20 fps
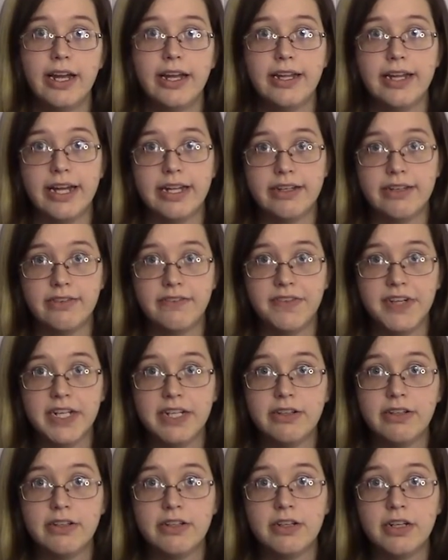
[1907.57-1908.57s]
That's a
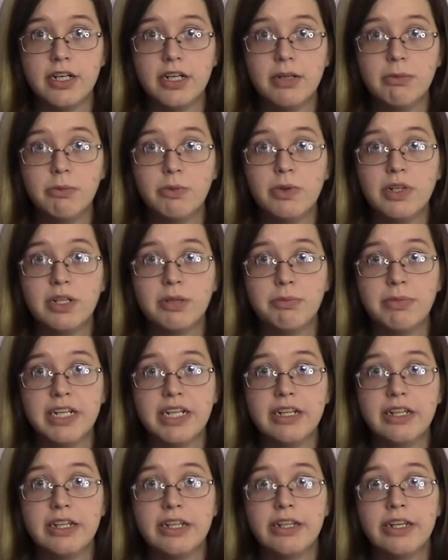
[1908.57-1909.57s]
fancy term which
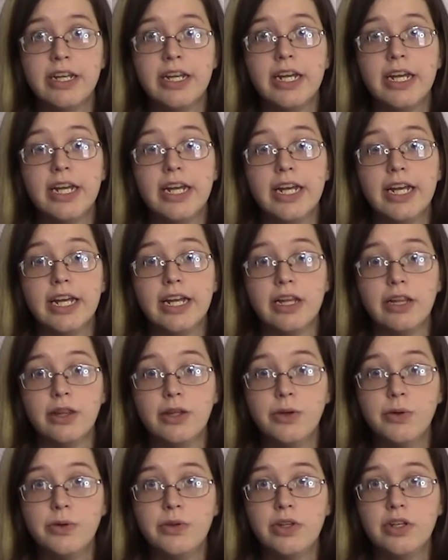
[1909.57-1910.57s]
means it
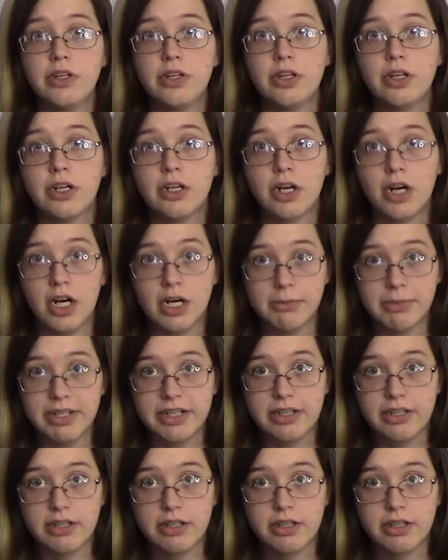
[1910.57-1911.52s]
loses the carbon.